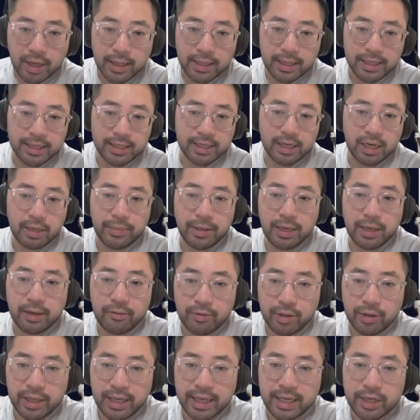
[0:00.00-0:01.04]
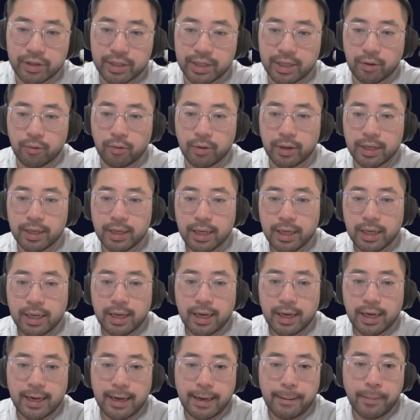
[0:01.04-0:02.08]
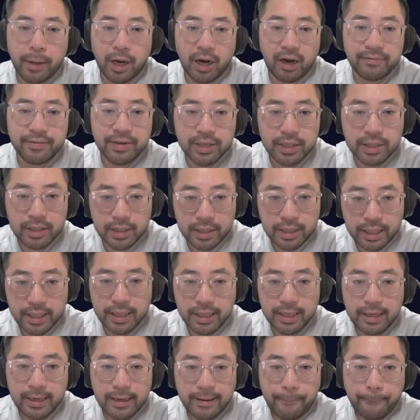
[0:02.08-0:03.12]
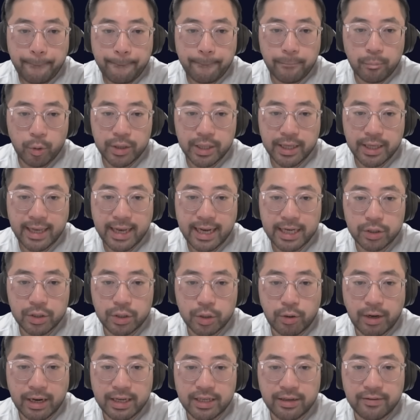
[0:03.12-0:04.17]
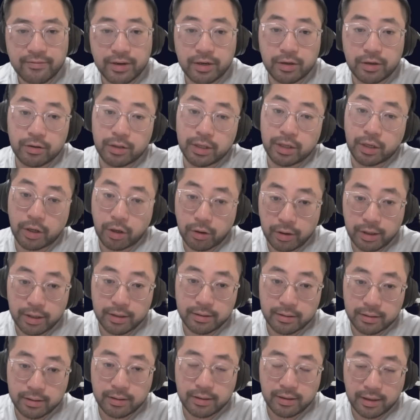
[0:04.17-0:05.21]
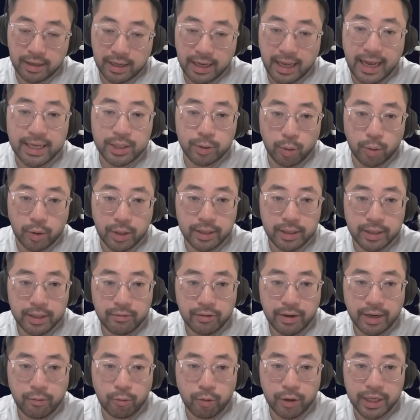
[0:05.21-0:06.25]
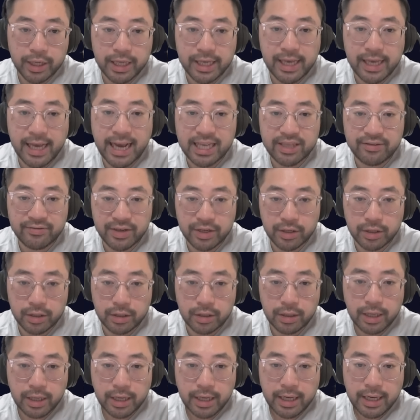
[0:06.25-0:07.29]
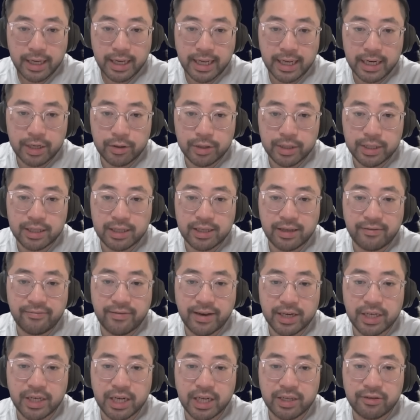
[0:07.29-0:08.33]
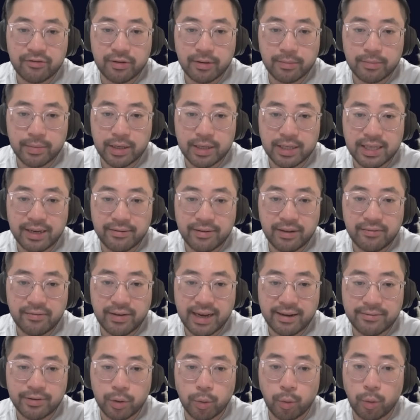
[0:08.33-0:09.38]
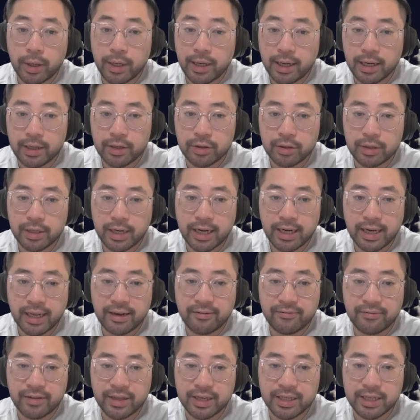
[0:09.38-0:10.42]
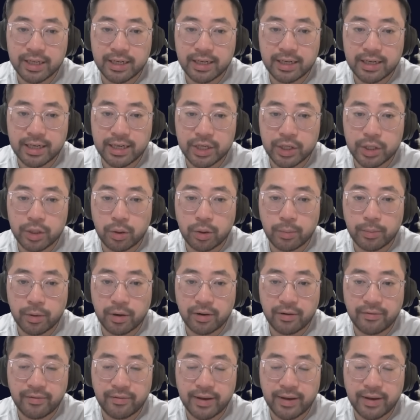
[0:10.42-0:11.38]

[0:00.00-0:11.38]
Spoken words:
this is going to be a really interesting one. Obviously, when the caster is granted Vigor, the current S1, right? When he has Vigor, it increases the effect chance from 75 to 100 and it inflicts an additional burn